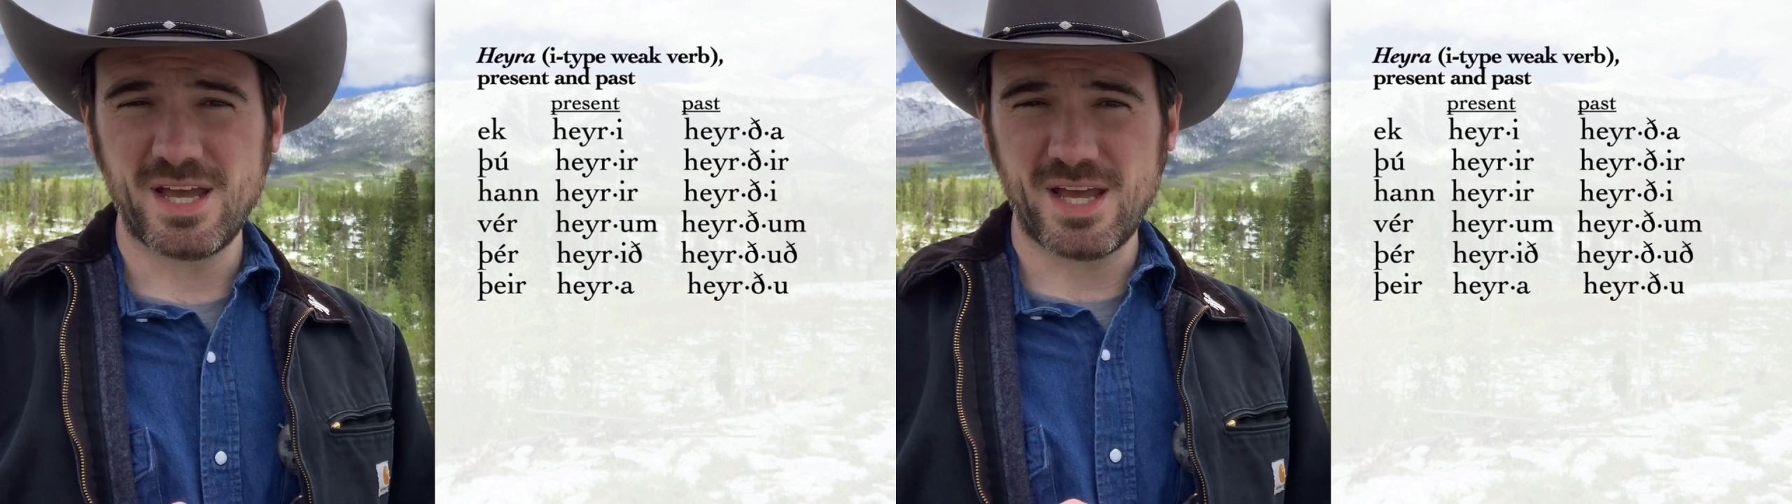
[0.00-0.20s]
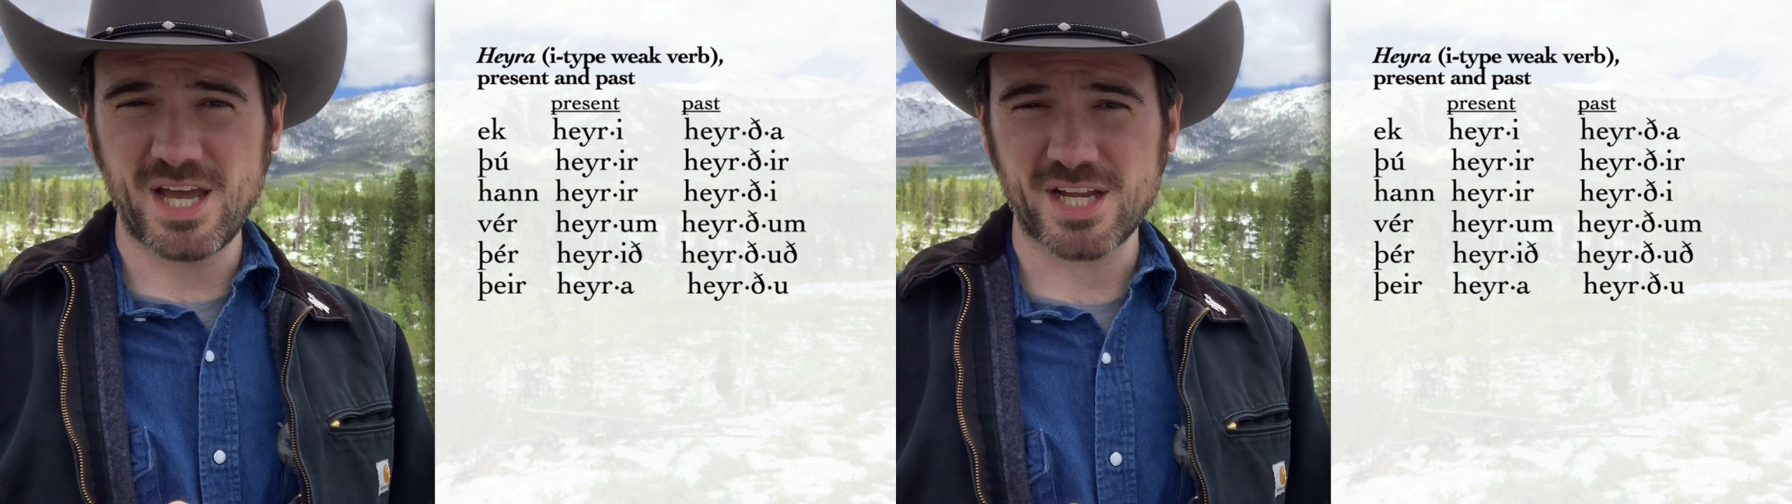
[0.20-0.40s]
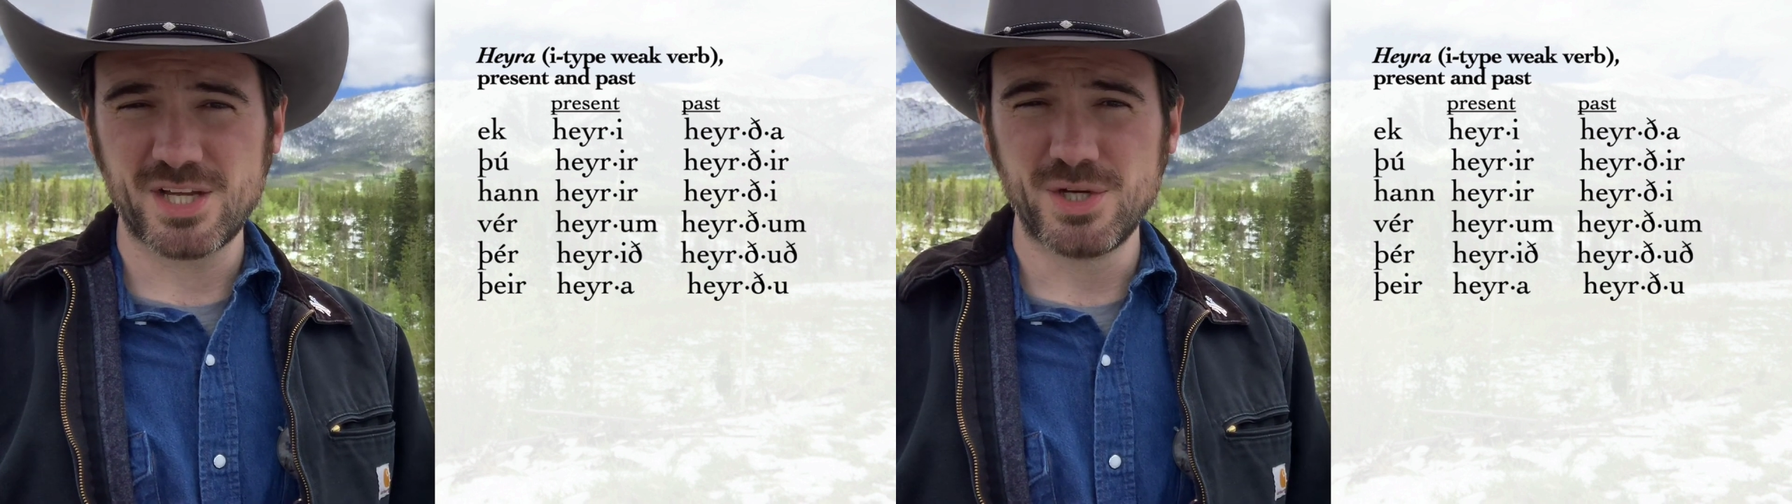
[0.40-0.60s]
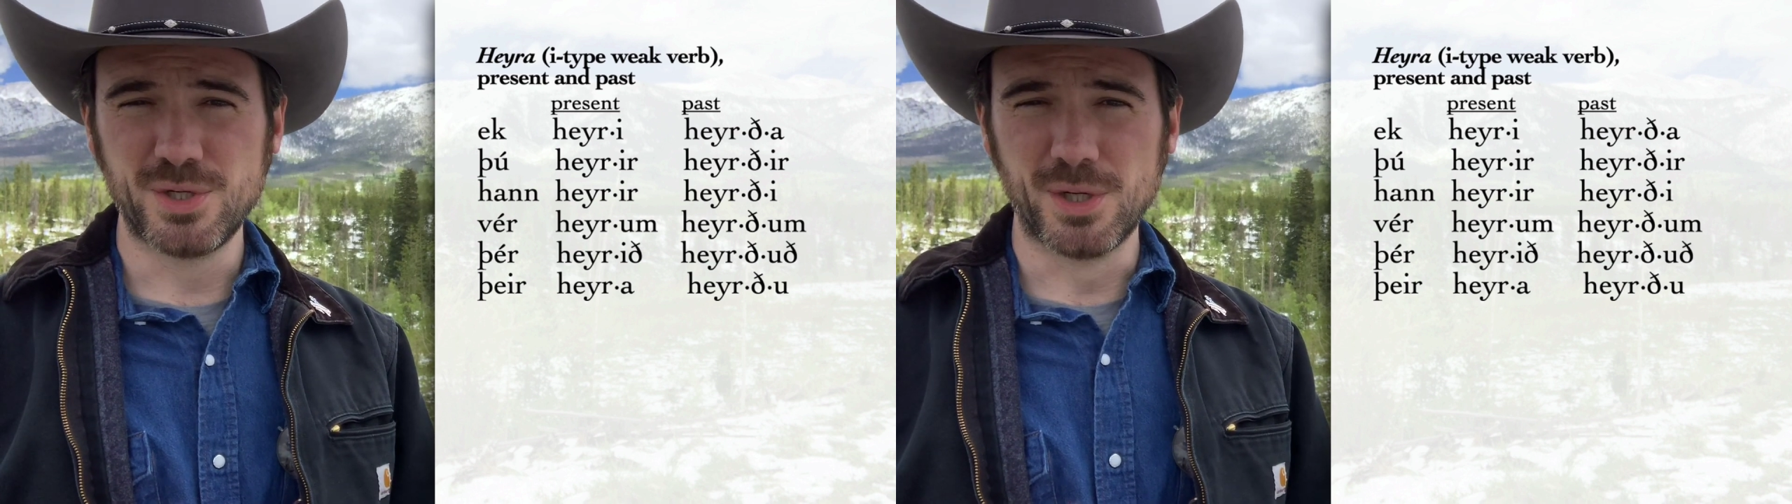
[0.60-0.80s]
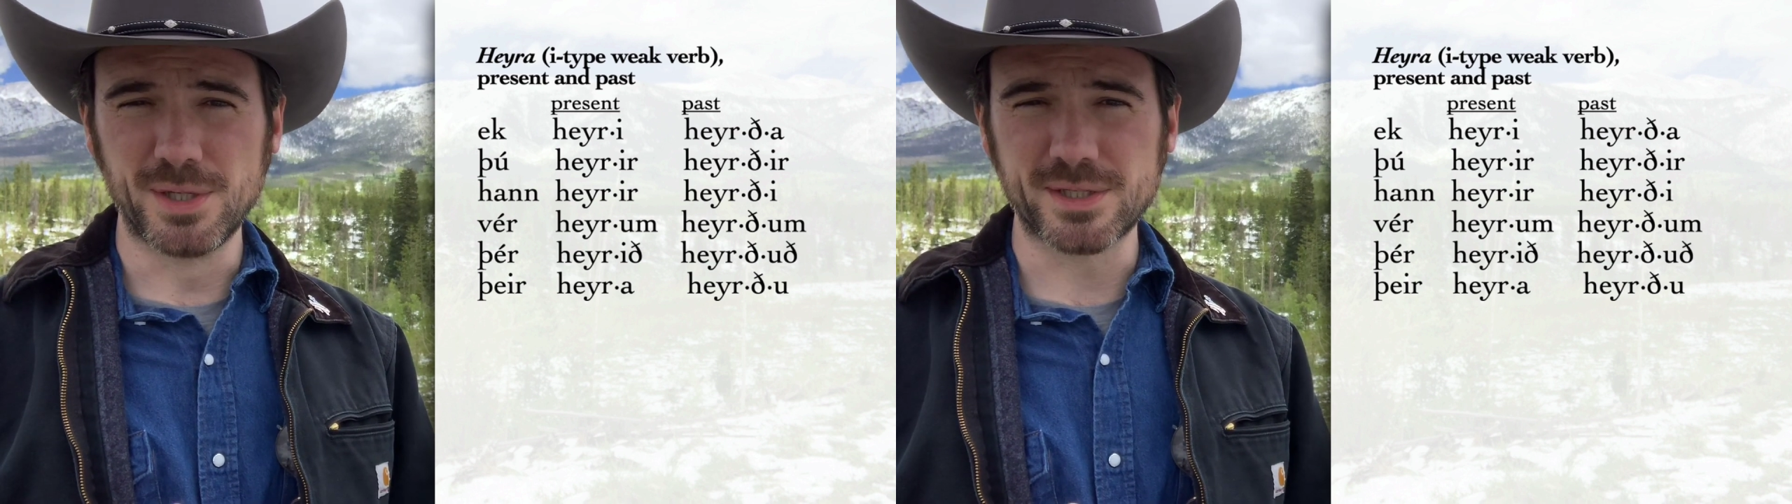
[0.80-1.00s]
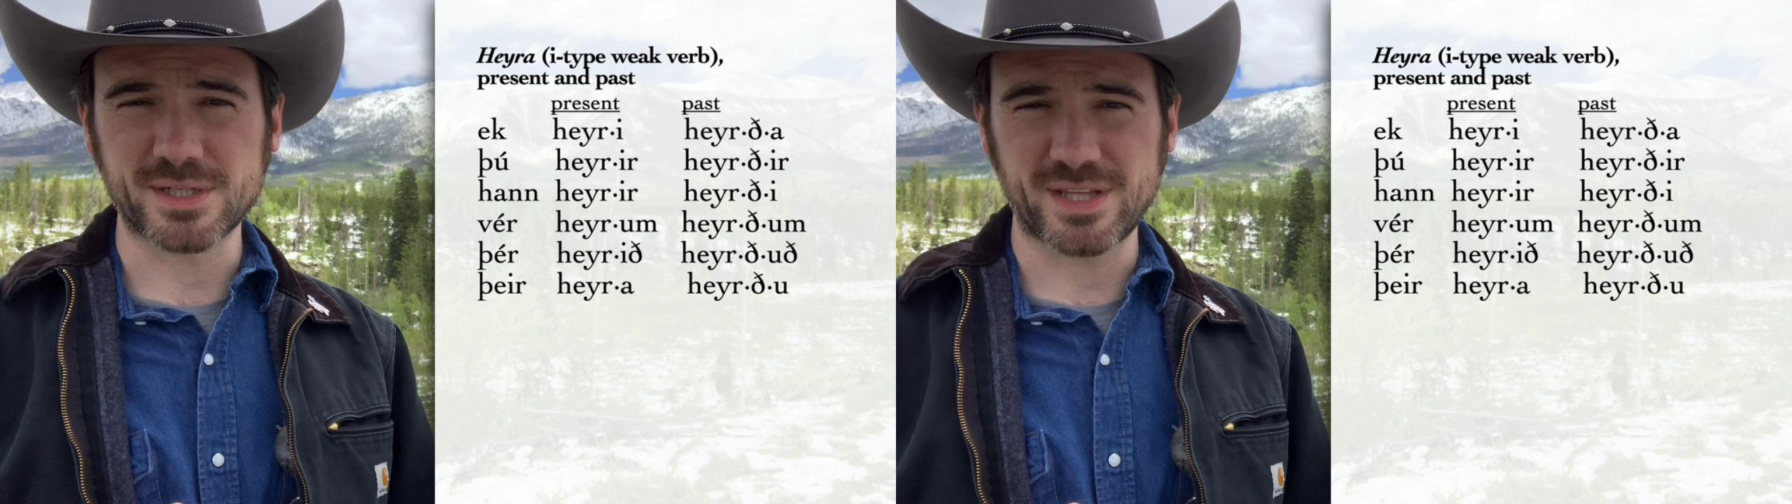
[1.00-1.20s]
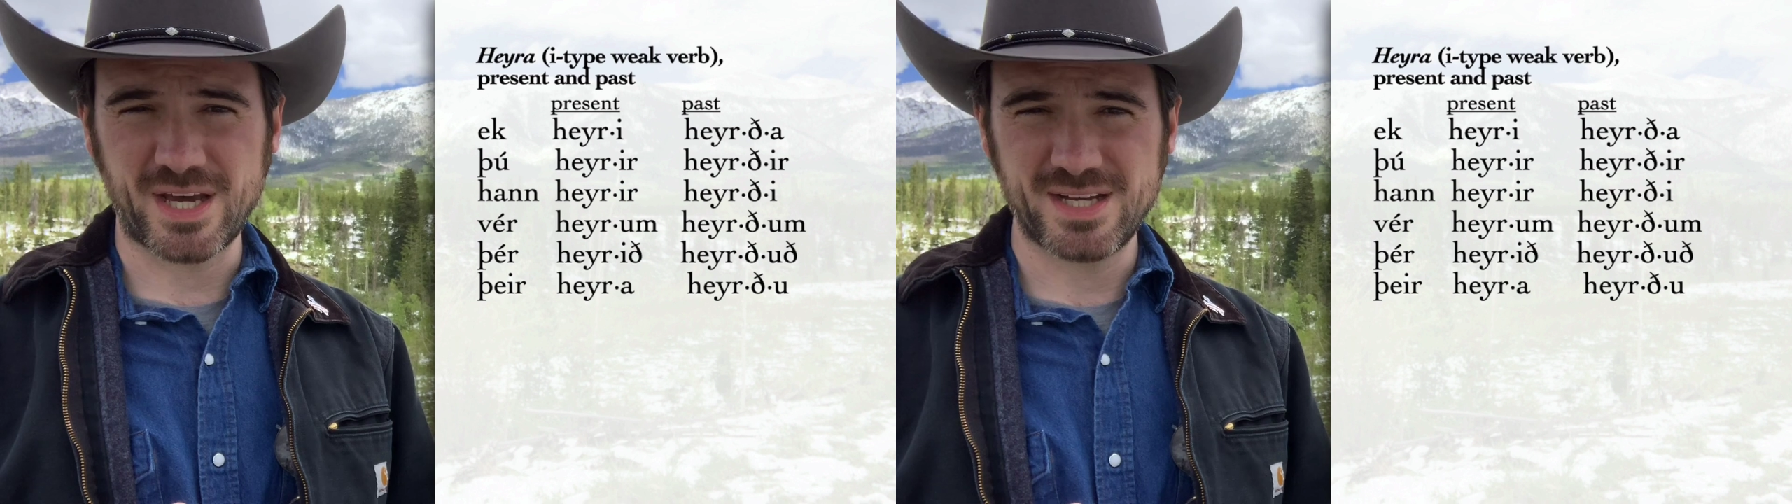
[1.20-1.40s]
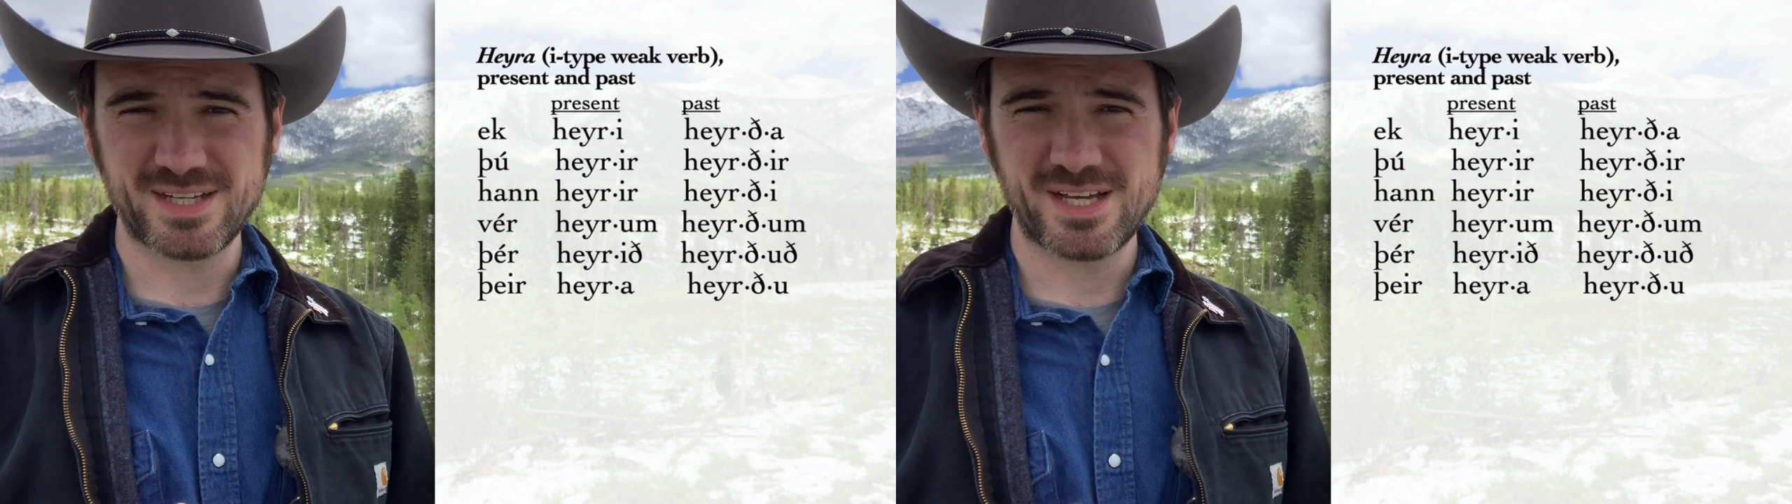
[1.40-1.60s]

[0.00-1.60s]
ek Hörða,